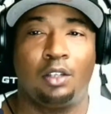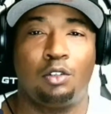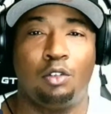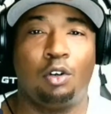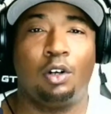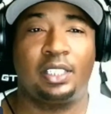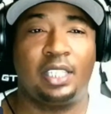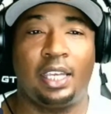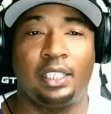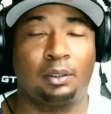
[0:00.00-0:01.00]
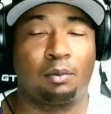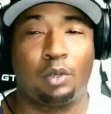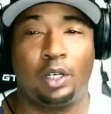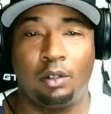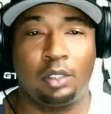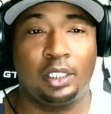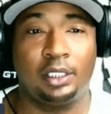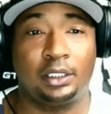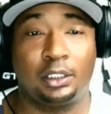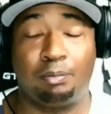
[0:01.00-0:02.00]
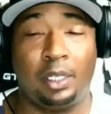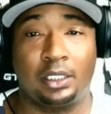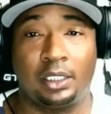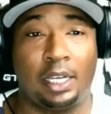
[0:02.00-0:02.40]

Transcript: You're going to take some real good suspension